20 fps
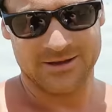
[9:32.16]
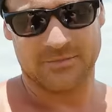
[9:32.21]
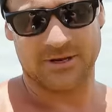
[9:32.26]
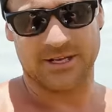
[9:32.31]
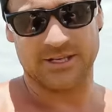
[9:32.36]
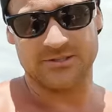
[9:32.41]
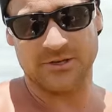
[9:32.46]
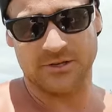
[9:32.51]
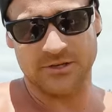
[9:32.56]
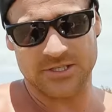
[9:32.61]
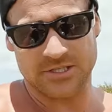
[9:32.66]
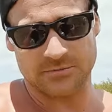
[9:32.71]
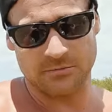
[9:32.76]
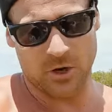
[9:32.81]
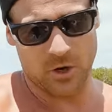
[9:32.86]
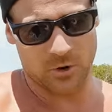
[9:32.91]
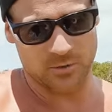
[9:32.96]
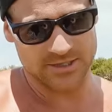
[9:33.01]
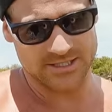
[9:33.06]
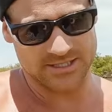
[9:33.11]
But he's only
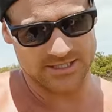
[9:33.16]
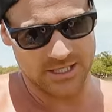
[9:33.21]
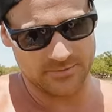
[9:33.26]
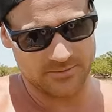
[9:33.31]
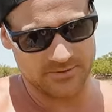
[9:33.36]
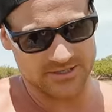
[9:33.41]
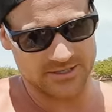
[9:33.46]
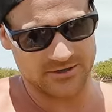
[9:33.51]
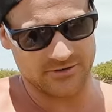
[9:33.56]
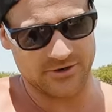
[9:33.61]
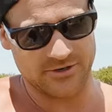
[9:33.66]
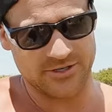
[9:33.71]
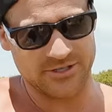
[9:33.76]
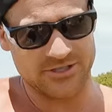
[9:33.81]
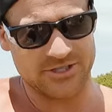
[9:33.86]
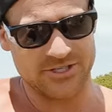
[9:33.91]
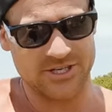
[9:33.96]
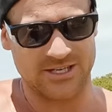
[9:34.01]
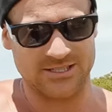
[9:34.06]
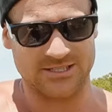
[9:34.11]
small. His nippers are
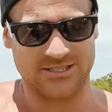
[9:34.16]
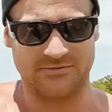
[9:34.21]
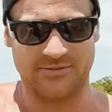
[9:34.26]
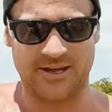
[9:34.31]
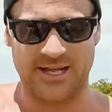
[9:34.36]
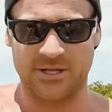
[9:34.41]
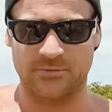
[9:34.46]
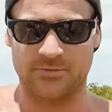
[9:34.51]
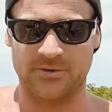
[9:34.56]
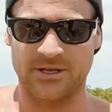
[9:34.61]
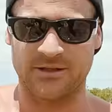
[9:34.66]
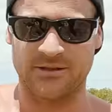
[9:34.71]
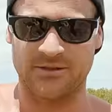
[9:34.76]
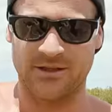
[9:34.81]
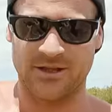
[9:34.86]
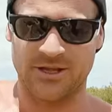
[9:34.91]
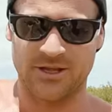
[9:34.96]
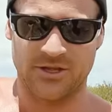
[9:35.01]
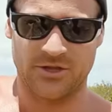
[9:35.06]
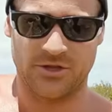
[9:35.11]
only just developing.
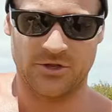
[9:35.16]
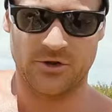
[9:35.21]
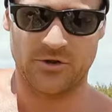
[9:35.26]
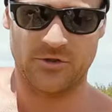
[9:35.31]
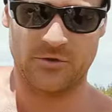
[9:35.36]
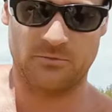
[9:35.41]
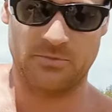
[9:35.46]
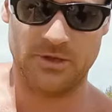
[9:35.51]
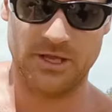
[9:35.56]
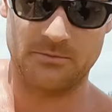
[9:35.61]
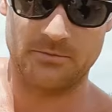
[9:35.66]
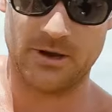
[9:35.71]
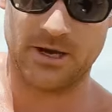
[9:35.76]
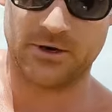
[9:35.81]
You know, the big